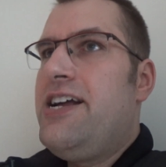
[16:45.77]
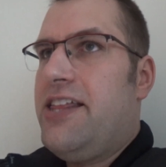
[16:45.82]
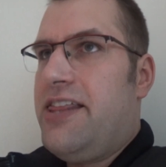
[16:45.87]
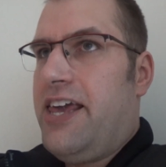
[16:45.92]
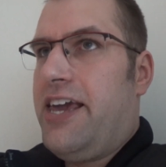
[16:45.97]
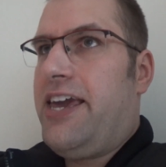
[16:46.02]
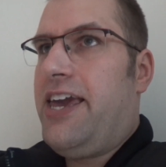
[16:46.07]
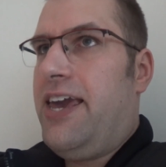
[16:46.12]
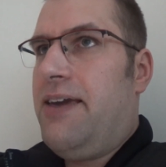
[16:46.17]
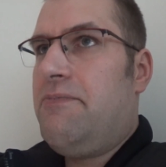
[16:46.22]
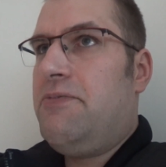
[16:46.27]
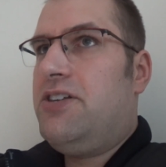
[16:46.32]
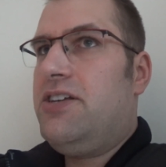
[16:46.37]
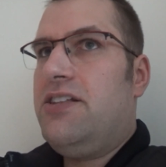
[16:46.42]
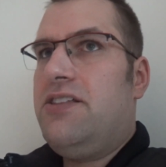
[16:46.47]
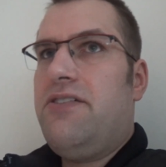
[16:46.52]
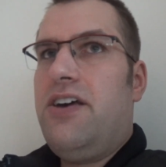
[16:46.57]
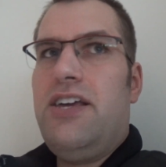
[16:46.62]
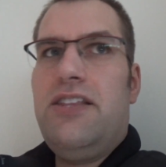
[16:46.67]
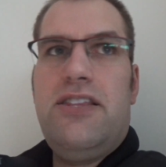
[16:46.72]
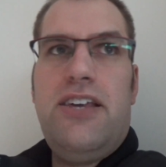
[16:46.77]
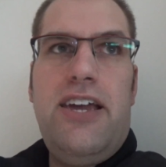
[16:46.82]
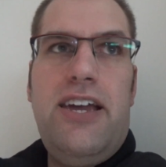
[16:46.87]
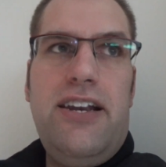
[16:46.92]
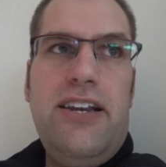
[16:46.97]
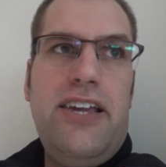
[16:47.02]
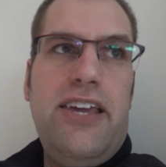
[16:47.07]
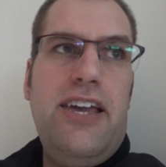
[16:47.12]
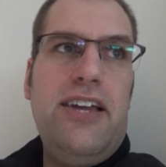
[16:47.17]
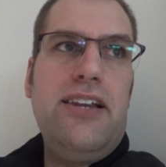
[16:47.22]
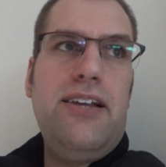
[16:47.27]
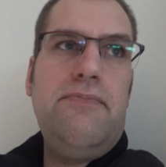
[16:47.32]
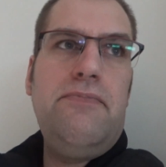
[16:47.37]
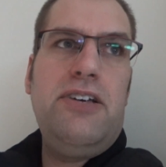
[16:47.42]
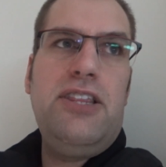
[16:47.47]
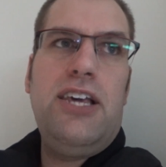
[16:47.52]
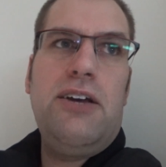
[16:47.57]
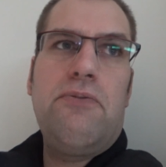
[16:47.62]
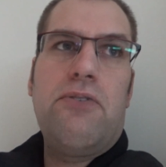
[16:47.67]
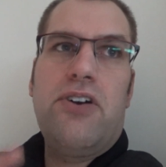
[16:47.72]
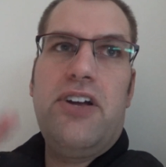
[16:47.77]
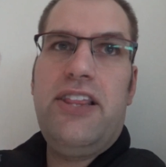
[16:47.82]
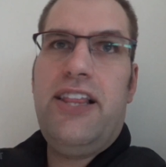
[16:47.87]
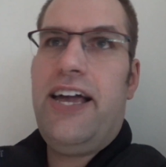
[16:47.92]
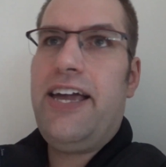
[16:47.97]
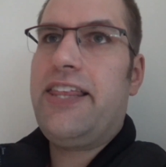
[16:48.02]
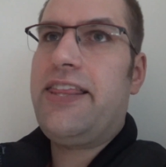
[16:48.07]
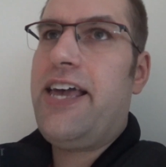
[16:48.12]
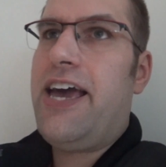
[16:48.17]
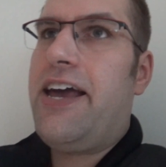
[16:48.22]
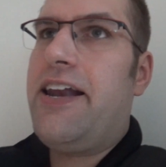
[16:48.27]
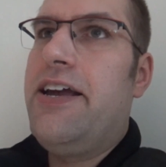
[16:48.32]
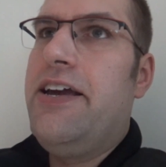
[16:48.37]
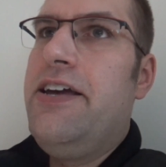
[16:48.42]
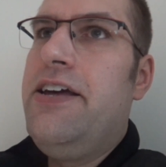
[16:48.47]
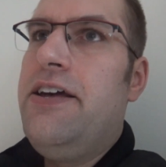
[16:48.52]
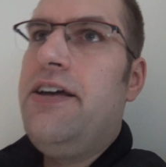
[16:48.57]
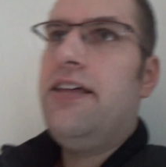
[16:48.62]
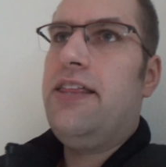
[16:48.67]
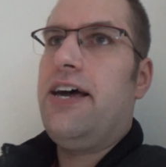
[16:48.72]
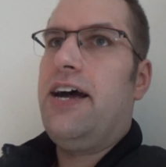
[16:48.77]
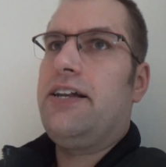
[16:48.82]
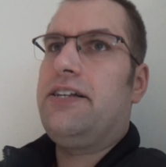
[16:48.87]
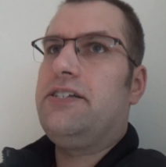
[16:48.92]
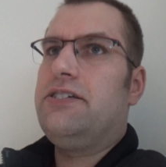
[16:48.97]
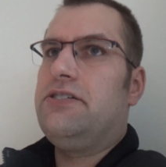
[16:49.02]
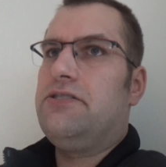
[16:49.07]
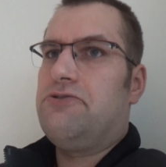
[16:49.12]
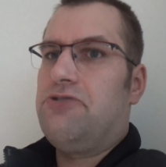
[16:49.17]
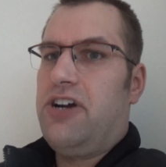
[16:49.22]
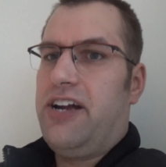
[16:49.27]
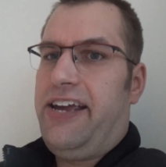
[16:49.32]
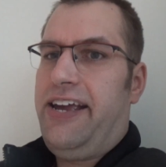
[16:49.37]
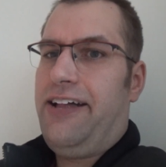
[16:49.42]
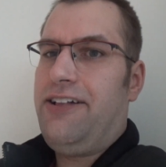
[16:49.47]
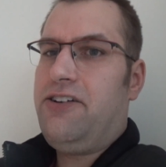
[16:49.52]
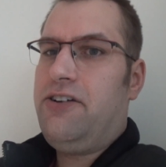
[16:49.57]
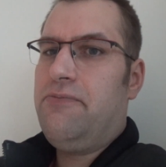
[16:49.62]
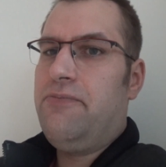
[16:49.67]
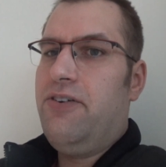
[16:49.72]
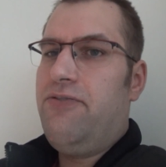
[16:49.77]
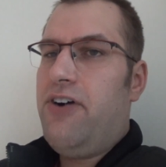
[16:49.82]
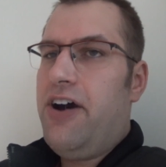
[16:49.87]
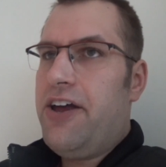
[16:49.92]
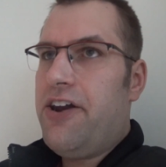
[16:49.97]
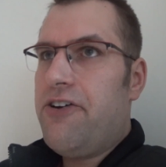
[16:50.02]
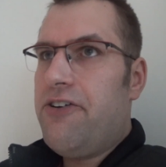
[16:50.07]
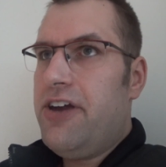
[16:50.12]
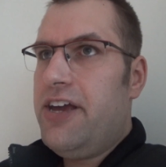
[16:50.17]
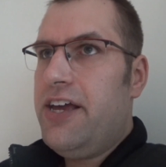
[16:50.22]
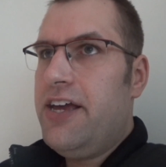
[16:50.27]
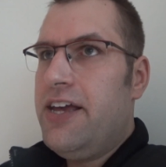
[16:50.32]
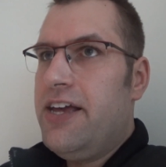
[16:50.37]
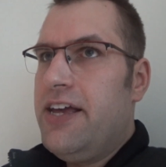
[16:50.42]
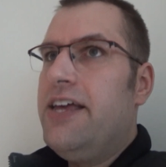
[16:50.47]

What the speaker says: they came to the Hidden Kingdom when they were in like that Orichalcum refinery.